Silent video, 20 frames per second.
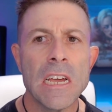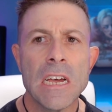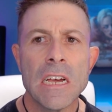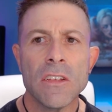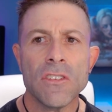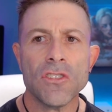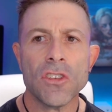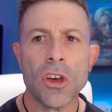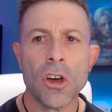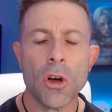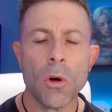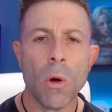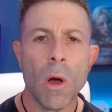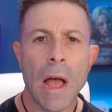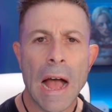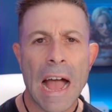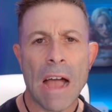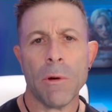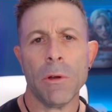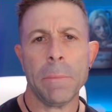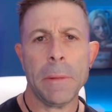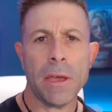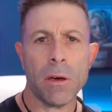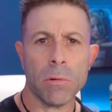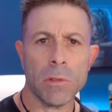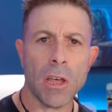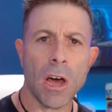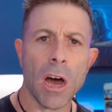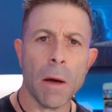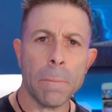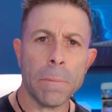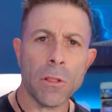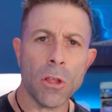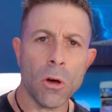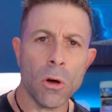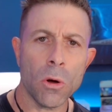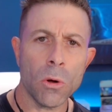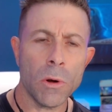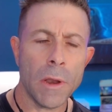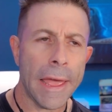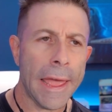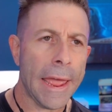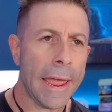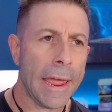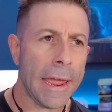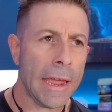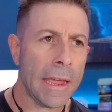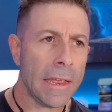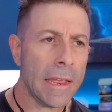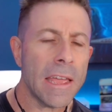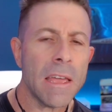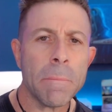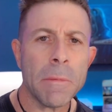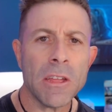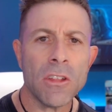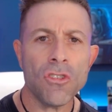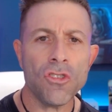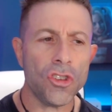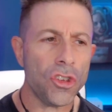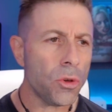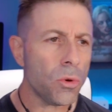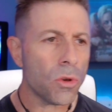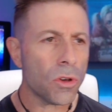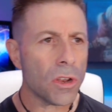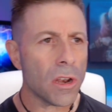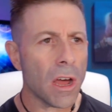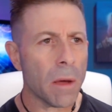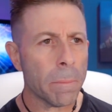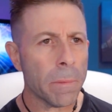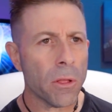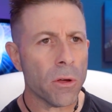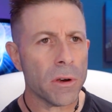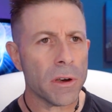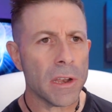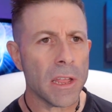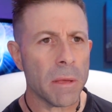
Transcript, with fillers: So I would be able to upload an image. You can upload an